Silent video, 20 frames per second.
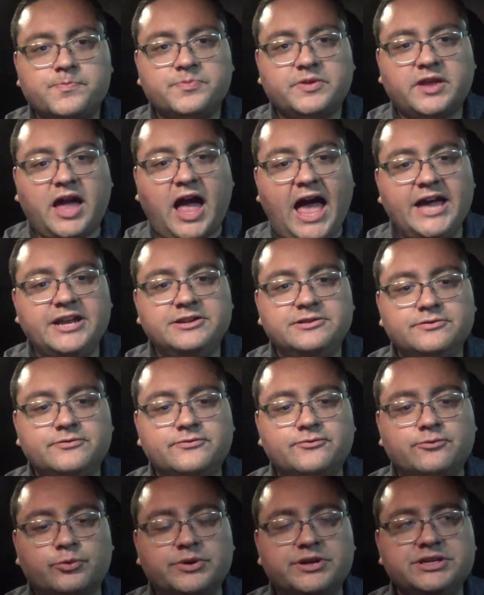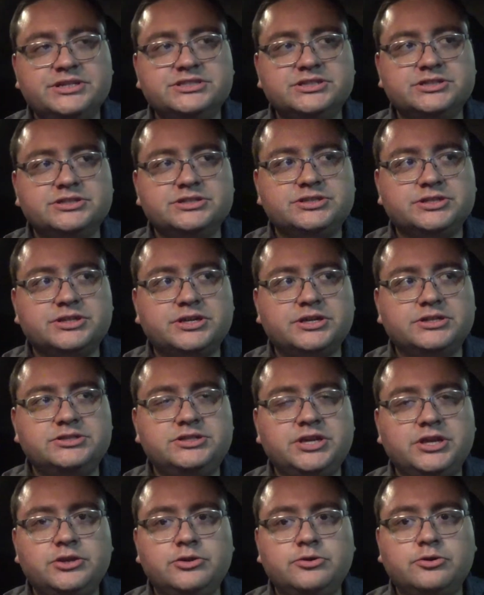kind of reason to
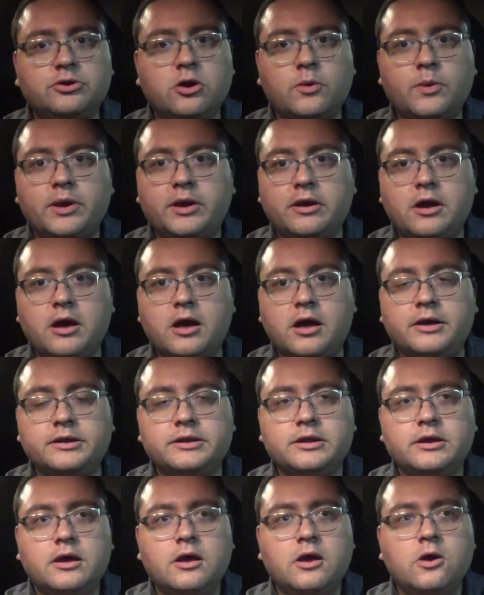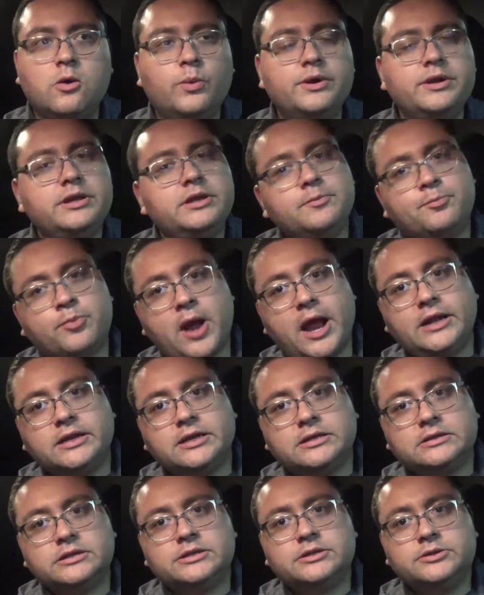continue going on when he
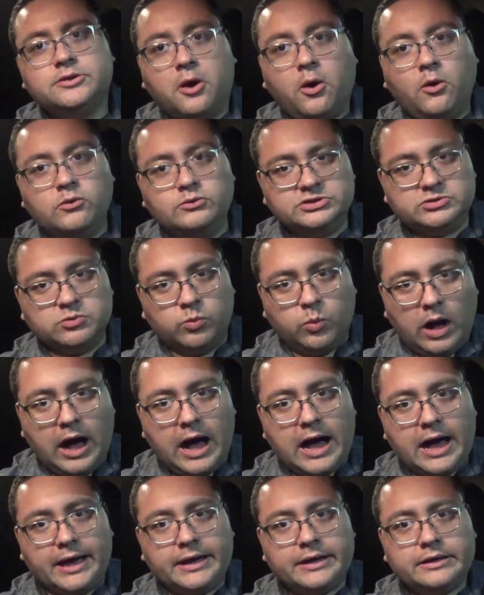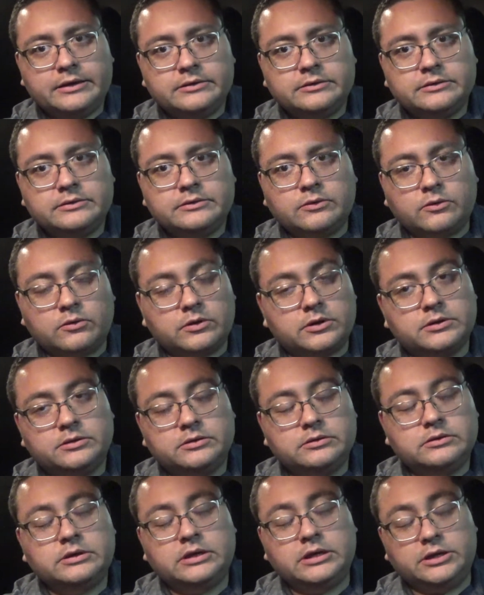practically knows why, or
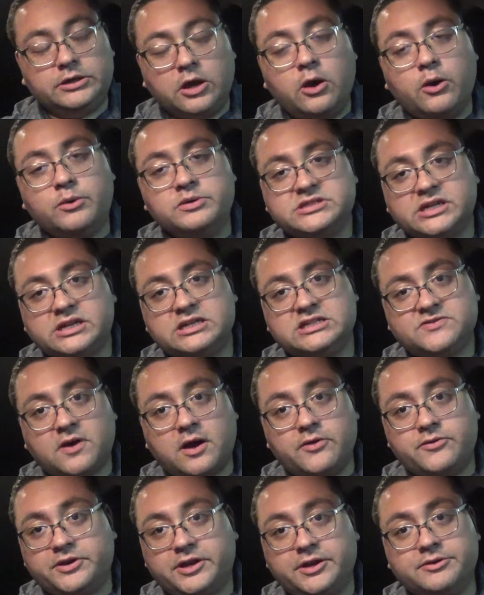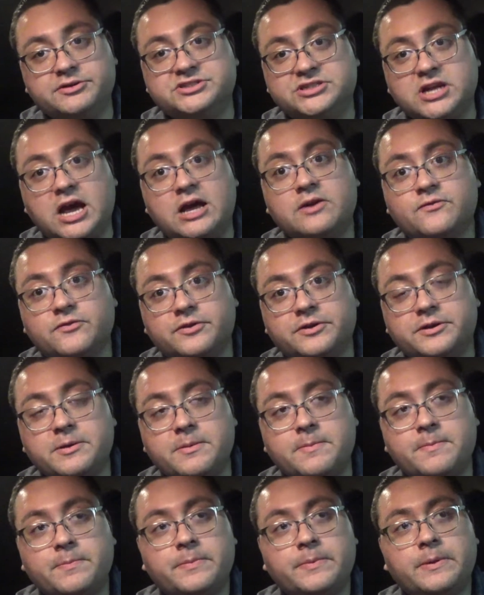he knows that his father cares not for
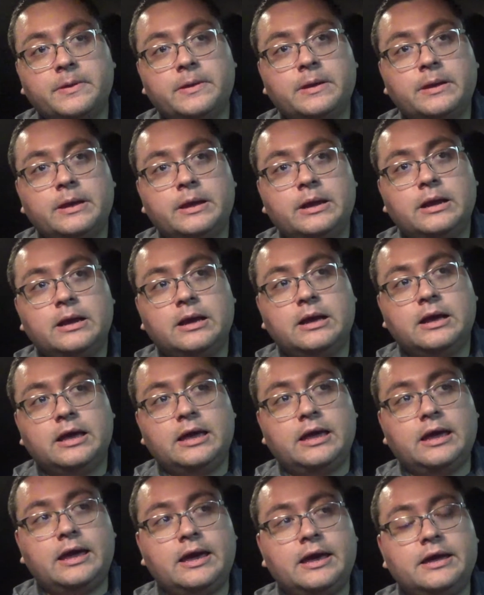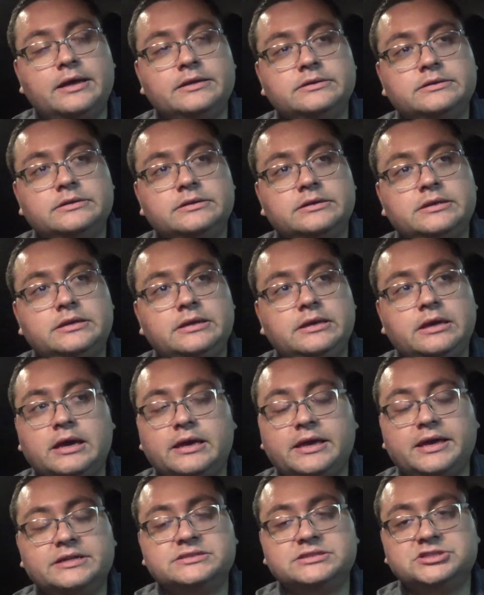him. And he, I
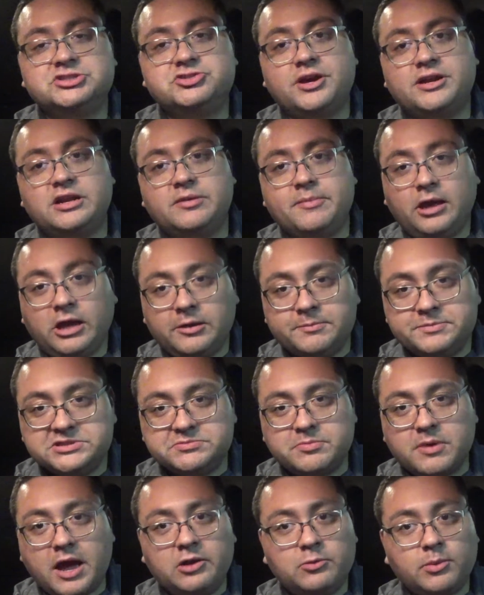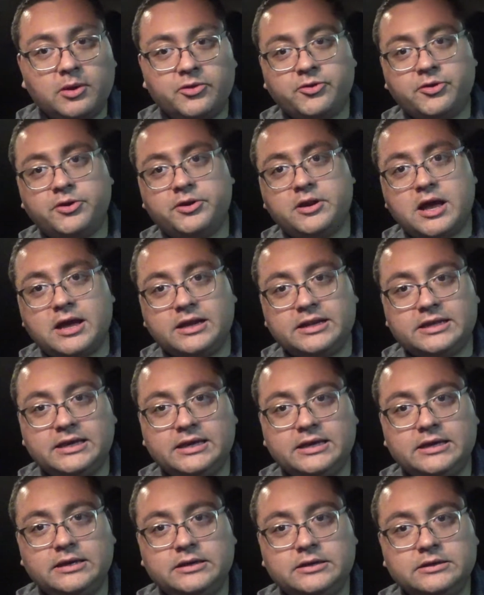guess, is trying to make up his mind whether or not
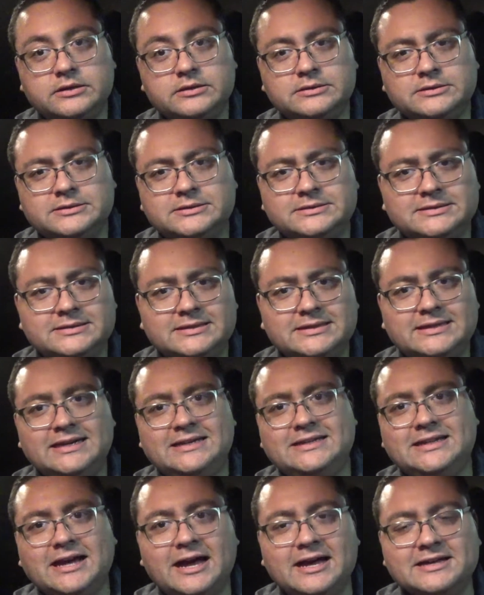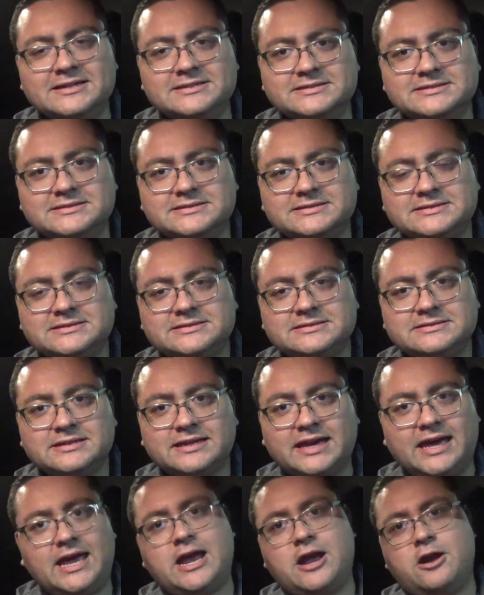he does
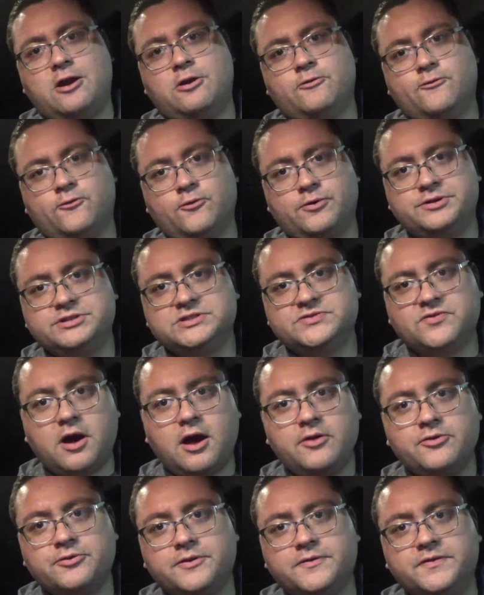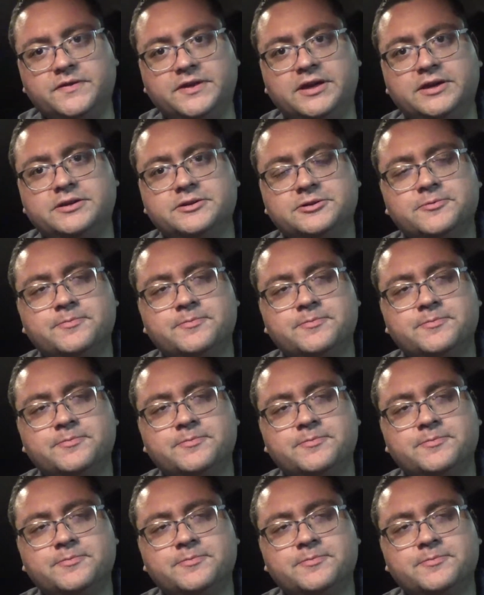care for his father in the end.